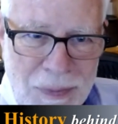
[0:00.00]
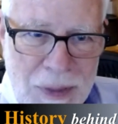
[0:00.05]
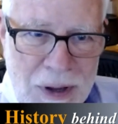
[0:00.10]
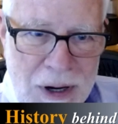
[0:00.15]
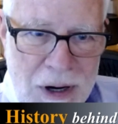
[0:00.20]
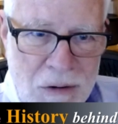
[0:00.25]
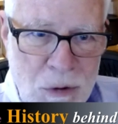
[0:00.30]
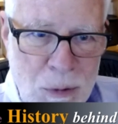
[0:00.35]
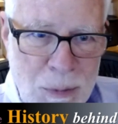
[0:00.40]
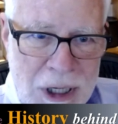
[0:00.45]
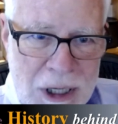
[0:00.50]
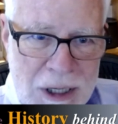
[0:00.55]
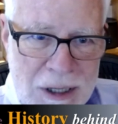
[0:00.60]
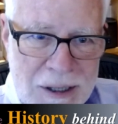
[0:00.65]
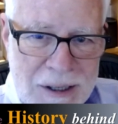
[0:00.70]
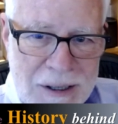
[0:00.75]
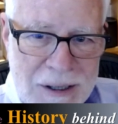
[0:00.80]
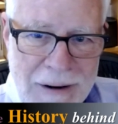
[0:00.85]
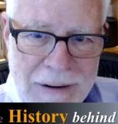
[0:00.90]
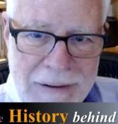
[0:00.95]
the government,
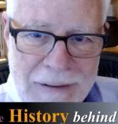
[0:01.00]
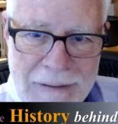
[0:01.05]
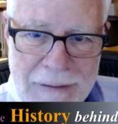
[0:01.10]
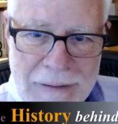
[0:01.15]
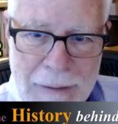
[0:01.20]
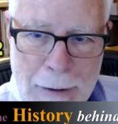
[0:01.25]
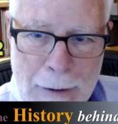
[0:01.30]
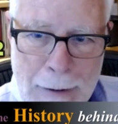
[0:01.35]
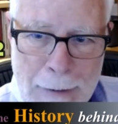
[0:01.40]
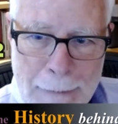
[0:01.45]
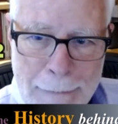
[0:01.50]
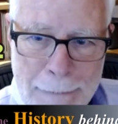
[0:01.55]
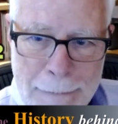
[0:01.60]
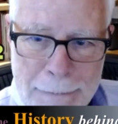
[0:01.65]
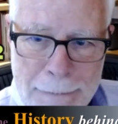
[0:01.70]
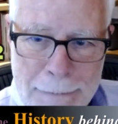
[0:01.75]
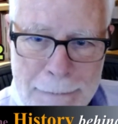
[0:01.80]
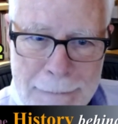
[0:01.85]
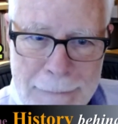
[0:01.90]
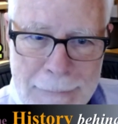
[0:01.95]

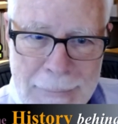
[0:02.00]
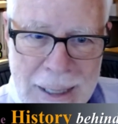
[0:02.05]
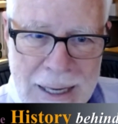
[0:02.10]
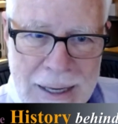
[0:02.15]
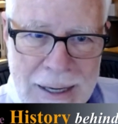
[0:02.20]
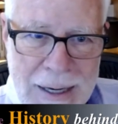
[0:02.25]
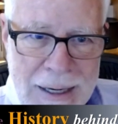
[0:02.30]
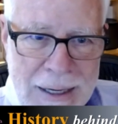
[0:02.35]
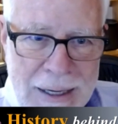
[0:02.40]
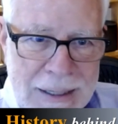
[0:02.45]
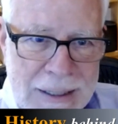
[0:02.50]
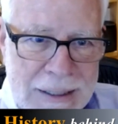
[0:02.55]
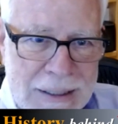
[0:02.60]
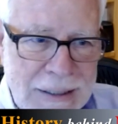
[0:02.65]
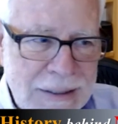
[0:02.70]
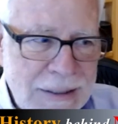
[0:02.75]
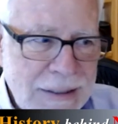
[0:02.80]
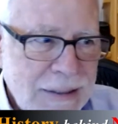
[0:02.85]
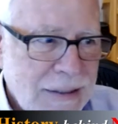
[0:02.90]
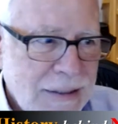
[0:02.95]
um,
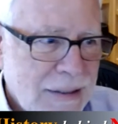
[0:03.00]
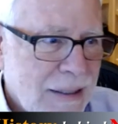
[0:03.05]
and